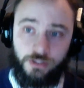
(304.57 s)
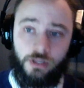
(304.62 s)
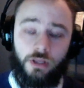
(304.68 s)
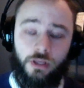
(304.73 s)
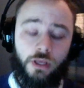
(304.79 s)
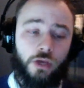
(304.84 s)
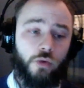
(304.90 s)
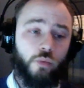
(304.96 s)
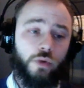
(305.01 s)

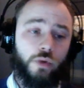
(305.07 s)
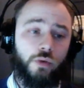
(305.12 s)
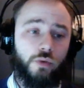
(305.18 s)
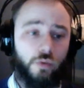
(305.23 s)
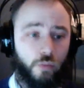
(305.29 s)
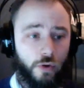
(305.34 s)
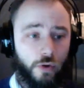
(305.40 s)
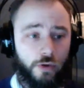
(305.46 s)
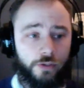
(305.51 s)
we would
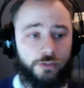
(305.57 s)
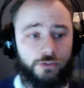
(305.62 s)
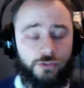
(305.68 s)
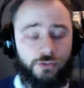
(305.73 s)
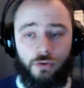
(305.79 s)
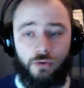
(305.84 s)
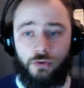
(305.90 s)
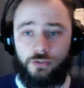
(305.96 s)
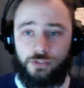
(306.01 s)
want to
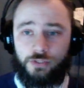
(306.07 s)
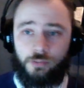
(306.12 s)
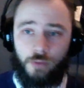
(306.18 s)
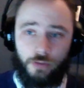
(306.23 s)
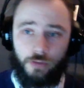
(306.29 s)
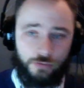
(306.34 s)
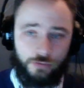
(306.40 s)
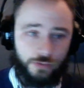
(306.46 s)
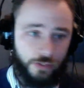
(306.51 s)
install some
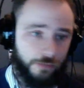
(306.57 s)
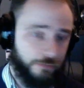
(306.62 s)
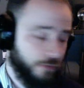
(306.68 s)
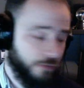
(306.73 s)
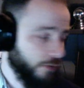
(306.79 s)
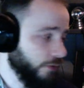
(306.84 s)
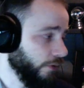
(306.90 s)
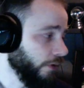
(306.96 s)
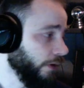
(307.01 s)
other stuff
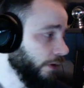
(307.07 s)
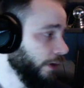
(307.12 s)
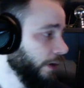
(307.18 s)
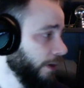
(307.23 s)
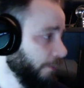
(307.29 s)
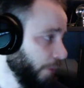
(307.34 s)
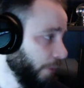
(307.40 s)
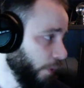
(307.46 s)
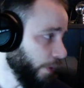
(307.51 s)
too.
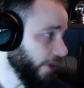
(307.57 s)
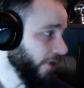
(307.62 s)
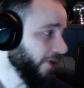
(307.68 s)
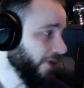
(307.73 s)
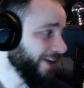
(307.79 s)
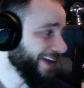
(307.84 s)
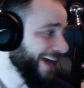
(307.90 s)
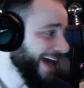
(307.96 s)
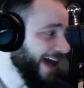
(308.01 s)
But we
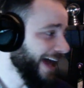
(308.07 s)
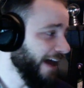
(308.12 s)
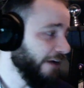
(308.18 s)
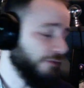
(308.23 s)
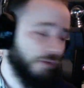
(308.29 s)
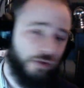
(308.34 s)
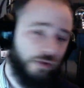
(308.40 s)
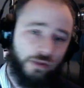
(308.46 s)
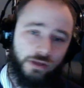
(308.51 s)
already have
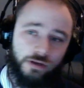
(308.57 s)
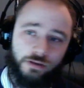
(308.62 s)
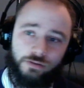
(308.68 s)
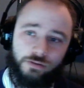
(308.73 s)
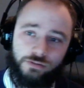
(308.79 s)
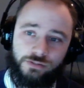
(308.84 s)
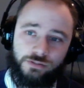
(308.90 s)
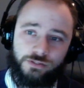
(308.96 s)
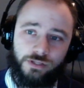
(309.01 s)
all that other
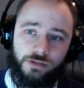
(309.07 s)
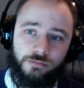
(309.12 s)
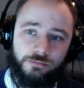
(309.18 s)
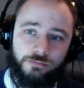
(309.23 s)
stuff.